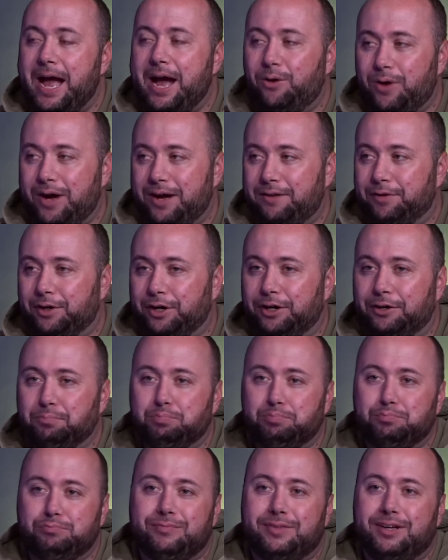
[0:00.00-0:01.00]

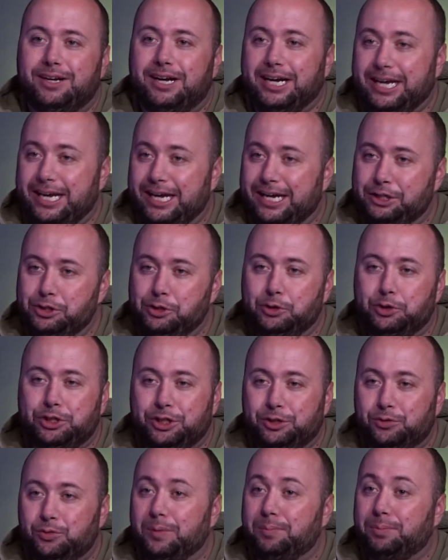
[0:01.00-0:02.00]
However, again, you
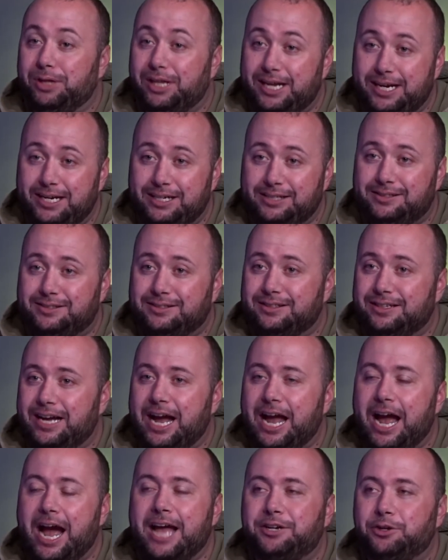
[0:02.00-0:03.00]
could replace,
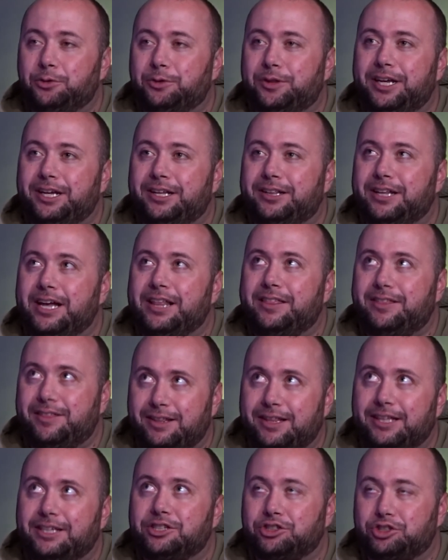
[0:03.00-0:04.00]
I
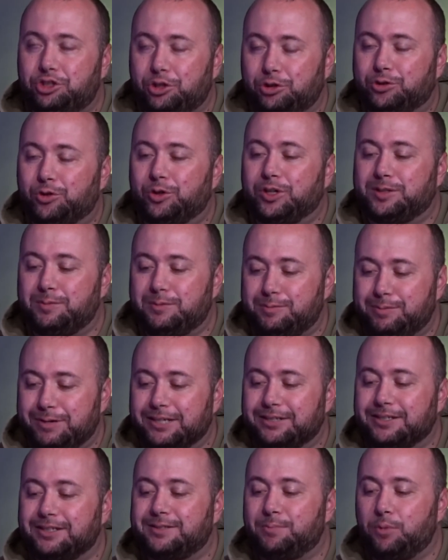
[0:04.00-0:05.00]
think they just chose Christmas
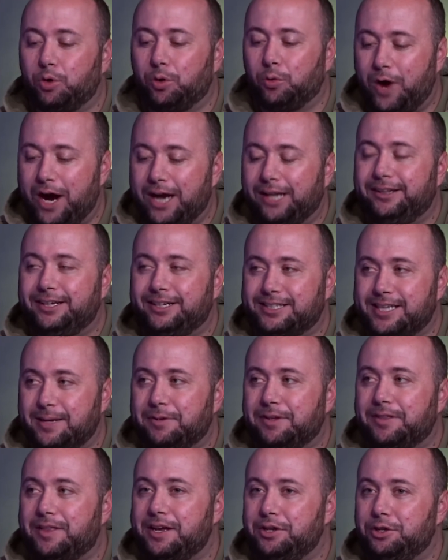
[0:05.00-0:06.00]
because it's more widely
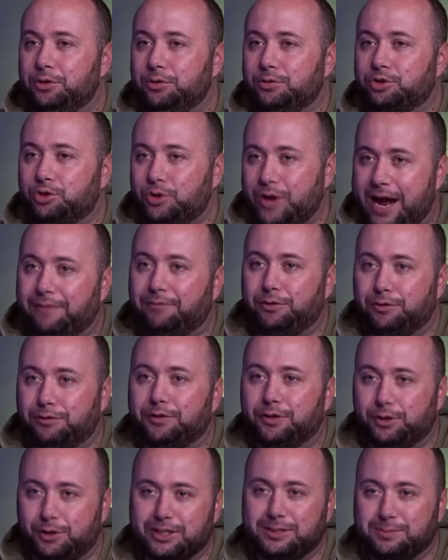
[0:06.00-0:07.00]
accepted that you travel
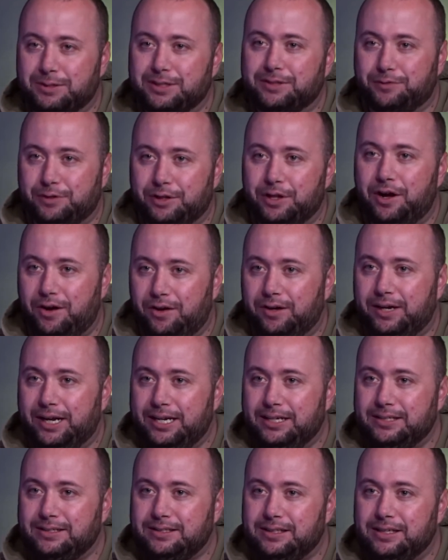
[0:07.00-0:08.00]
for Christmas for the
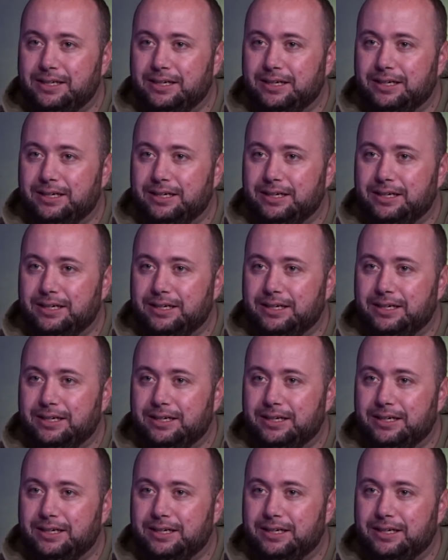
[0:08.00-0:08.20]
holidays.